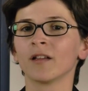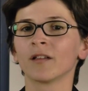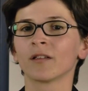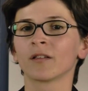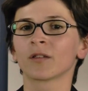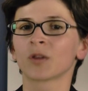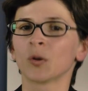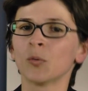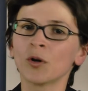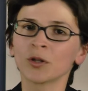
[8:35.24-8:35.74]

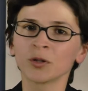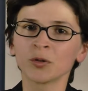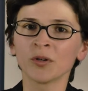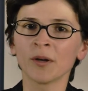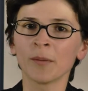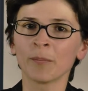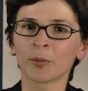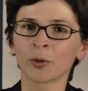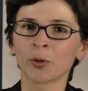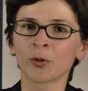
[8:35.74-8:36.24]
So what do
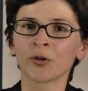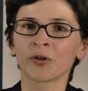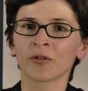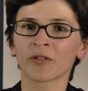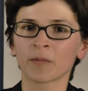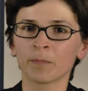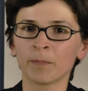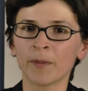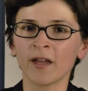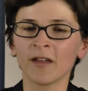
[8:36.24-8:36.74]
employers
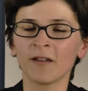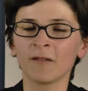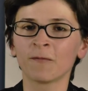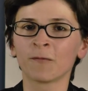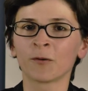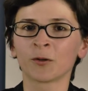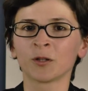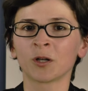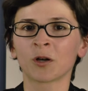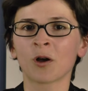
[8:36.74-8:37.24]
pay
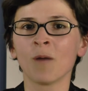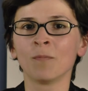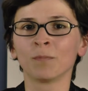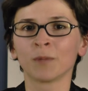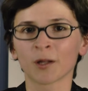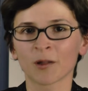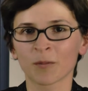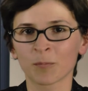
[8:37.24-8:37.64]
for the complex